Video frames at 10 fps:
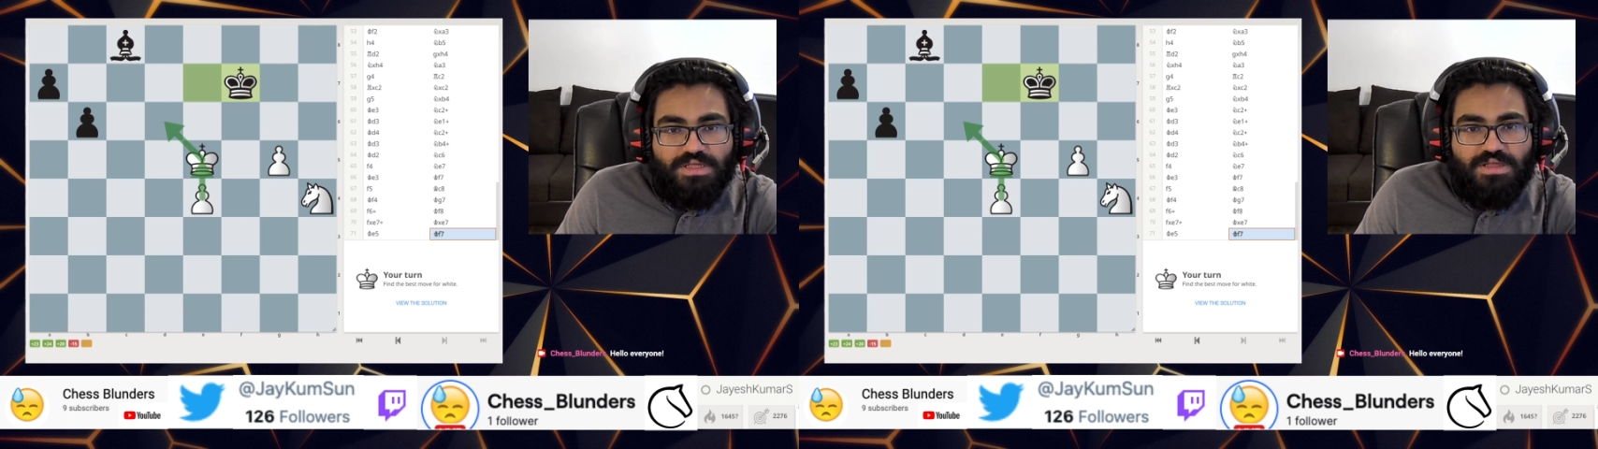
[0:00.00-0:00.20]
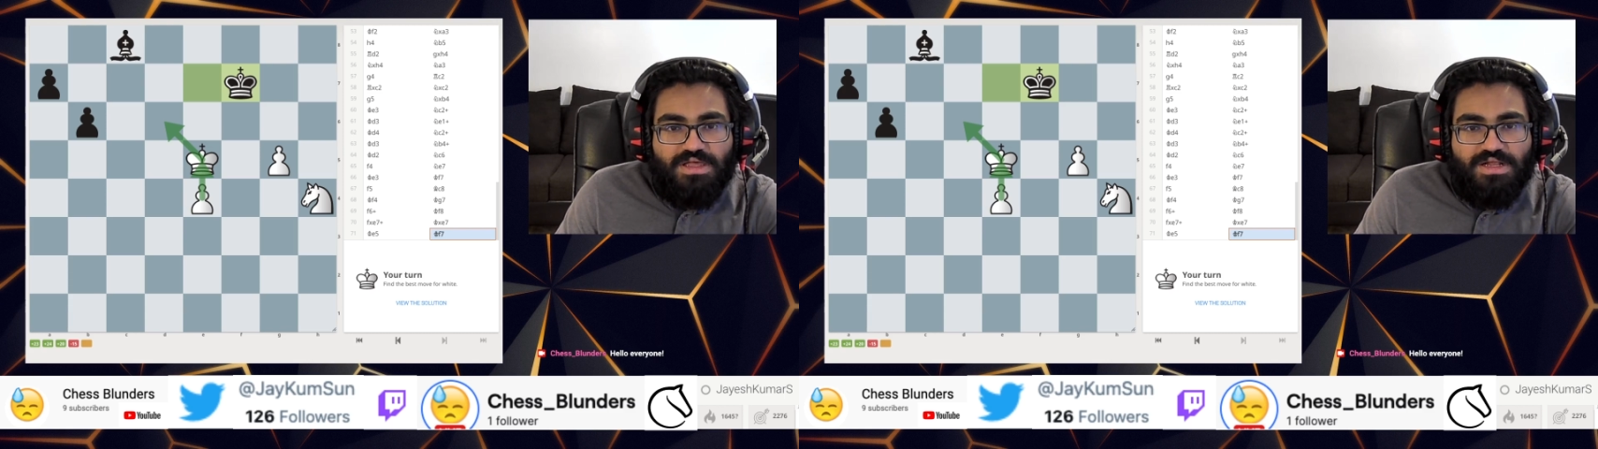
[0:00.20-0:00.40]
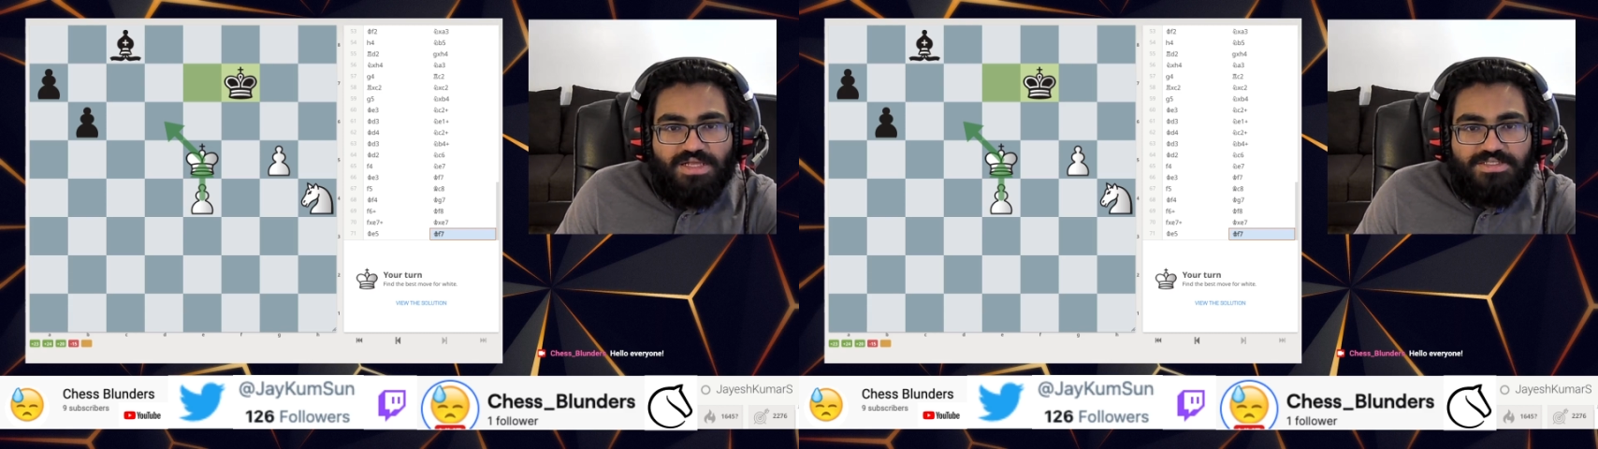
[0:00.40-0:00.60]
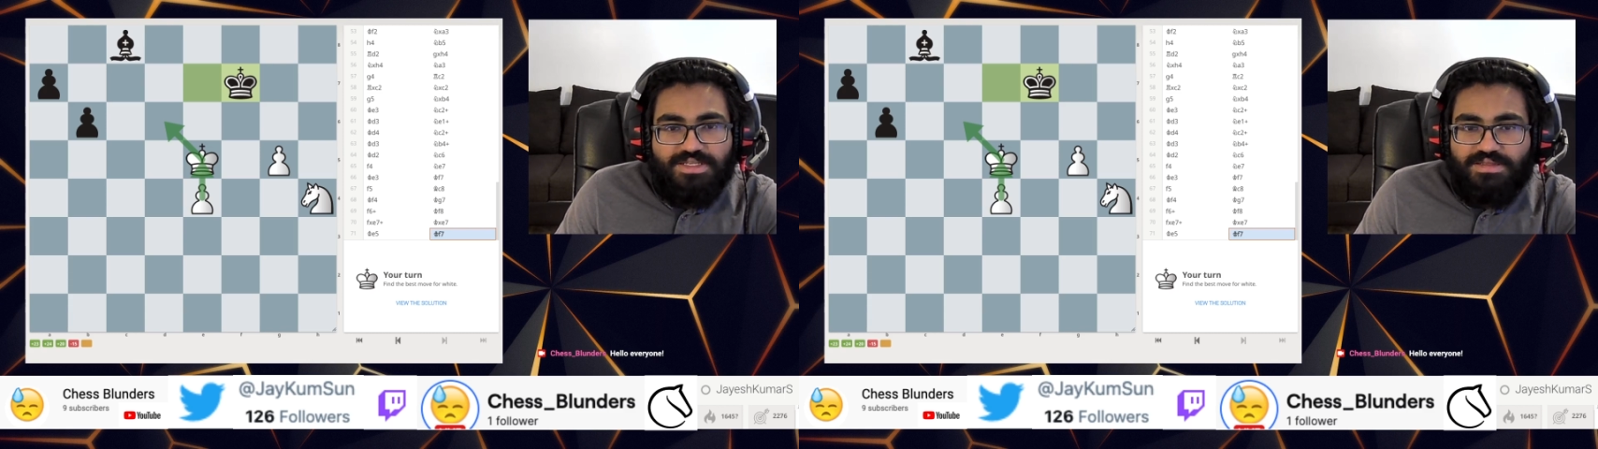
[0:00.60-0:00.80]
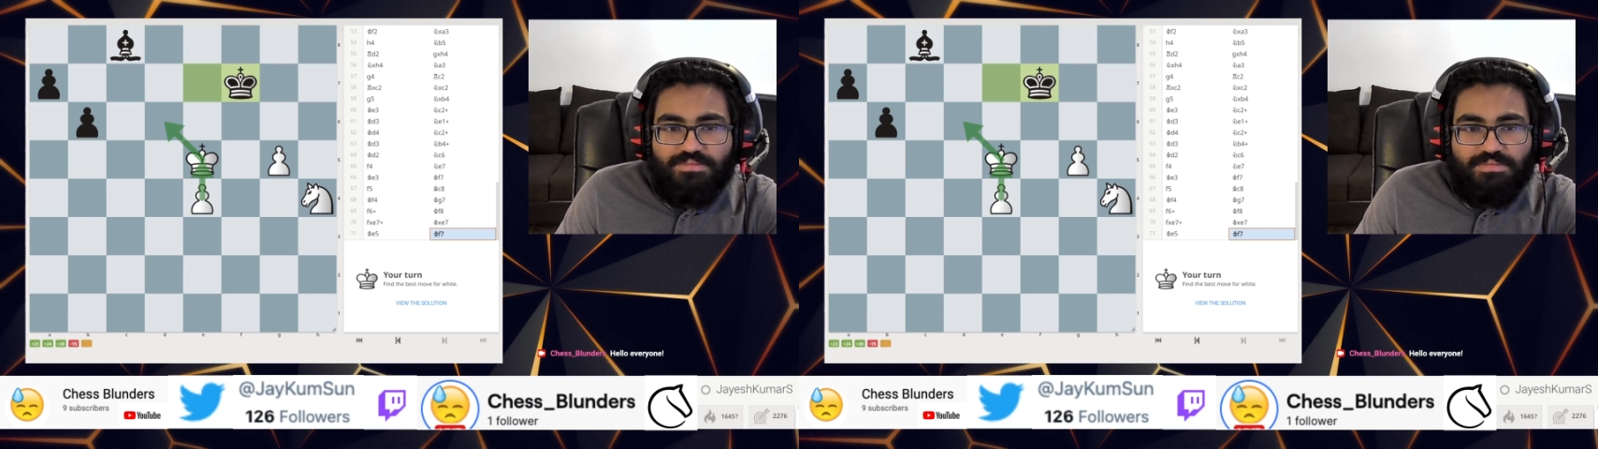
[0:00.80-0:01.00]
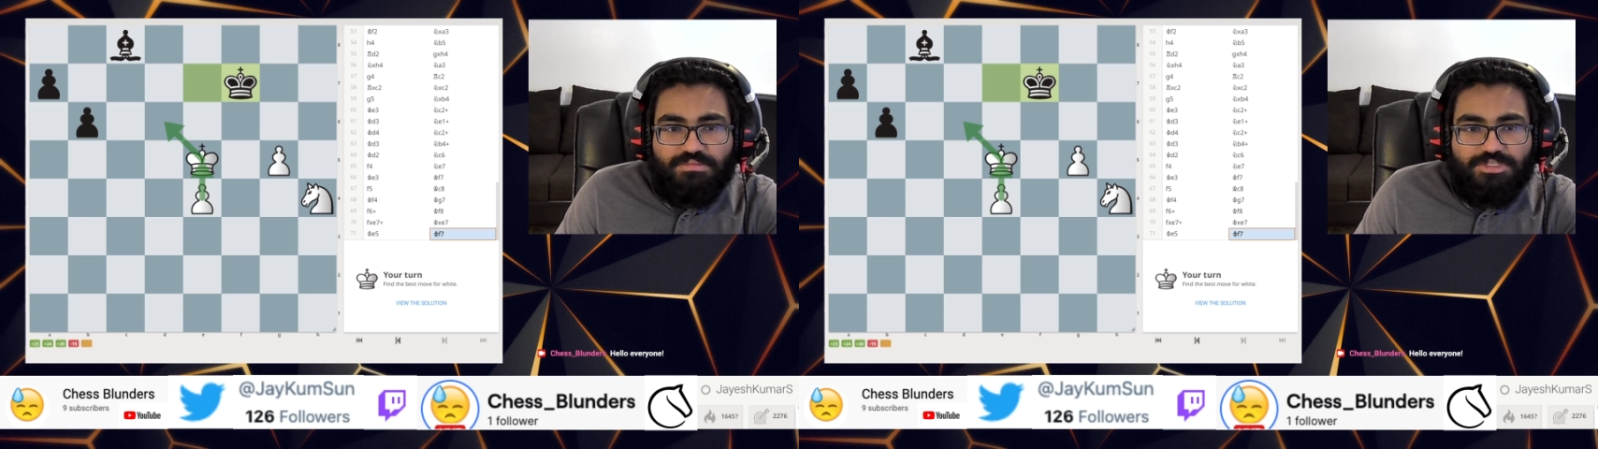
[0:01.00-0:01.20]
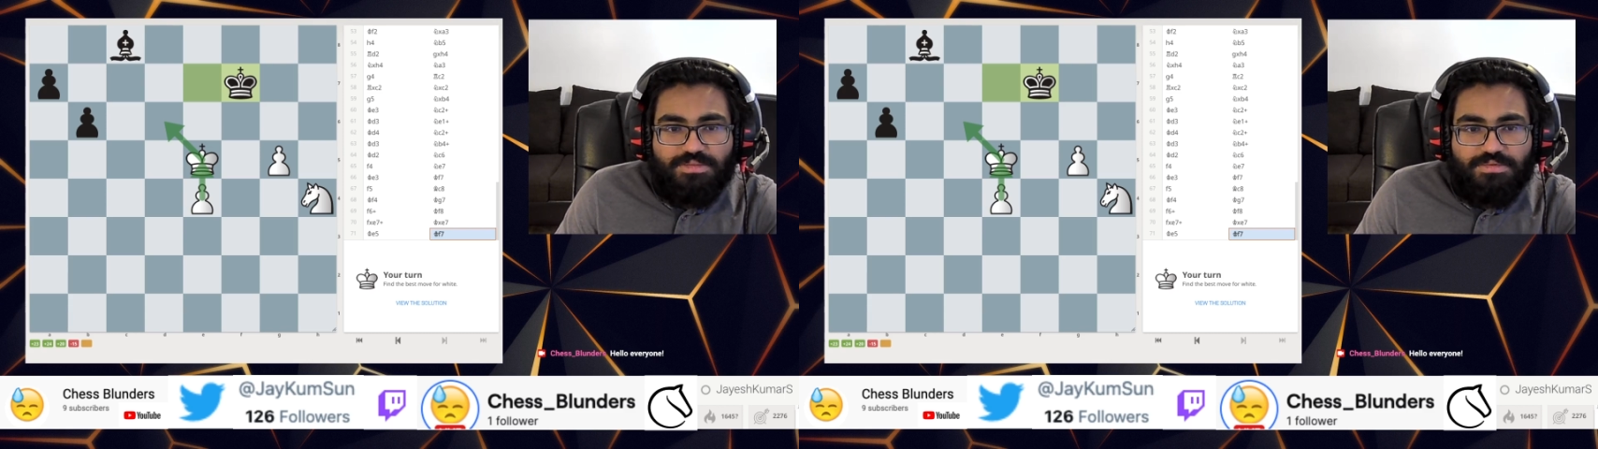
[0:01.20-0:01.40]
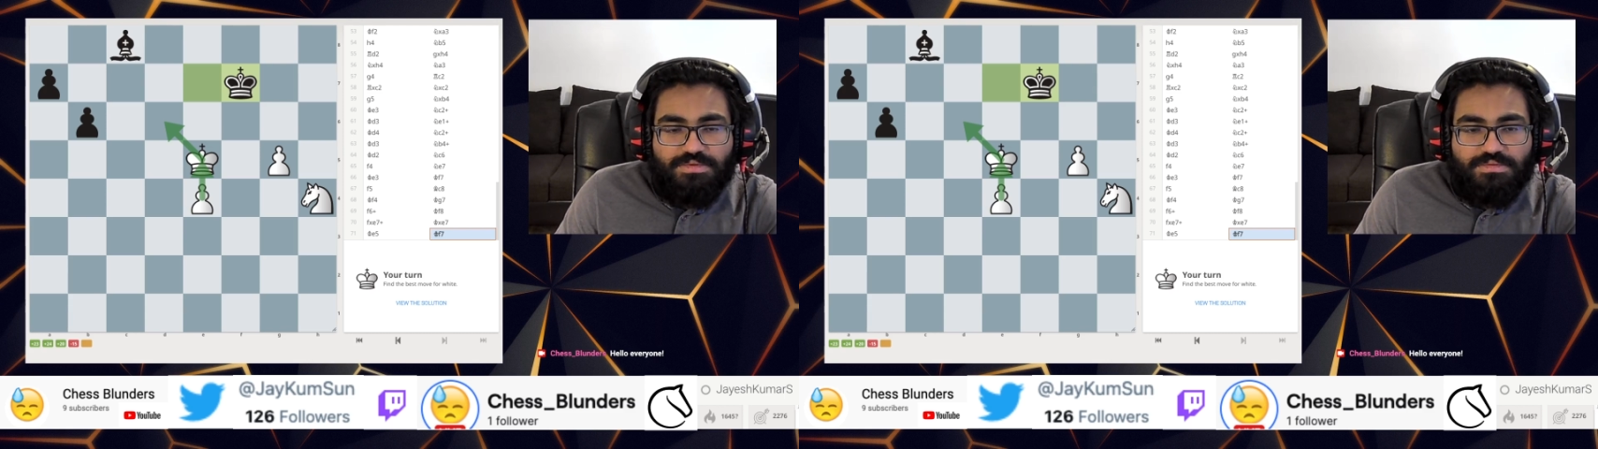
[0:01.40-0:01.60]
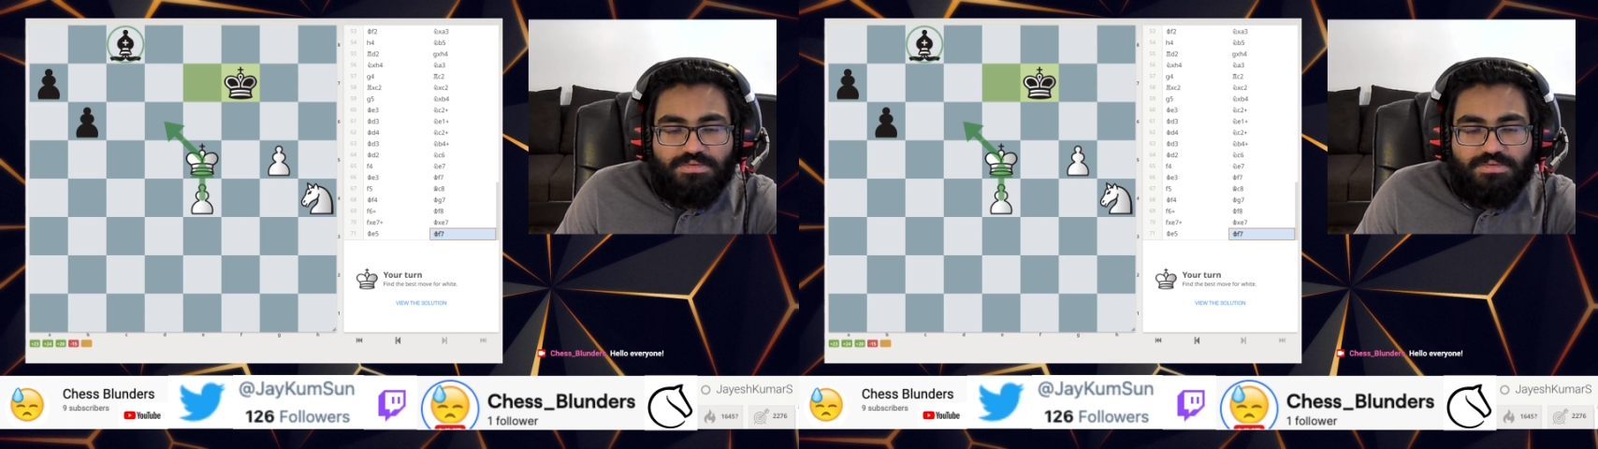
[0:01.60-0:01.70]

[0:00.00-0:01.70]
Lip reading: And actually, bishop,